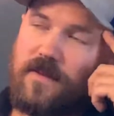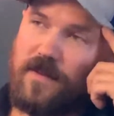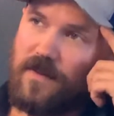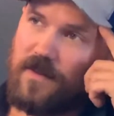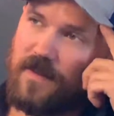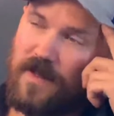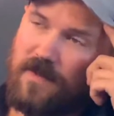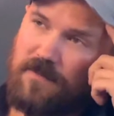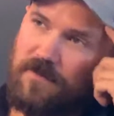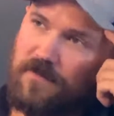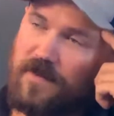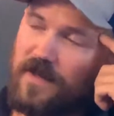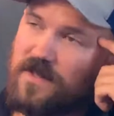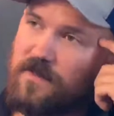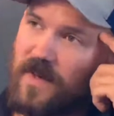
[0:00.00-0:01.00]
the life
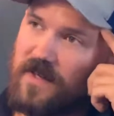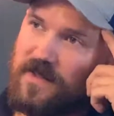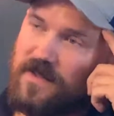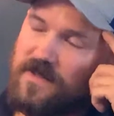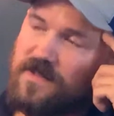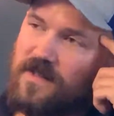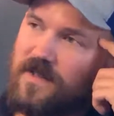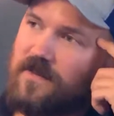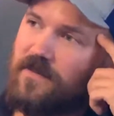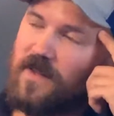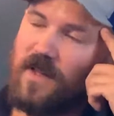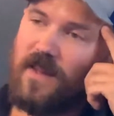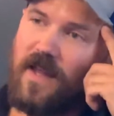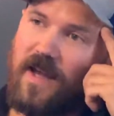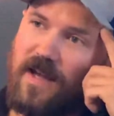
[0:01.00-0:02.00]
expectancy of
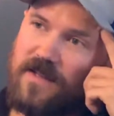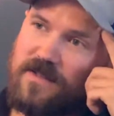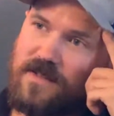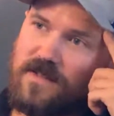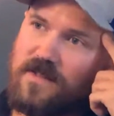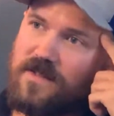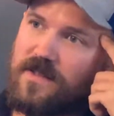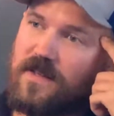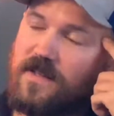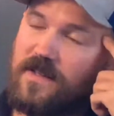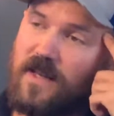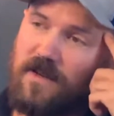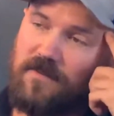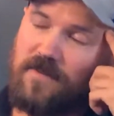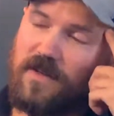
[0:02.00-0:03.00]
the glass is
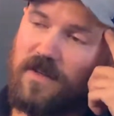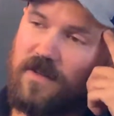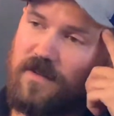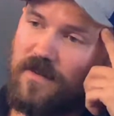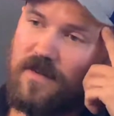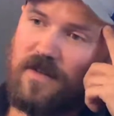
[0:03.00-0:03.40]
indefinite.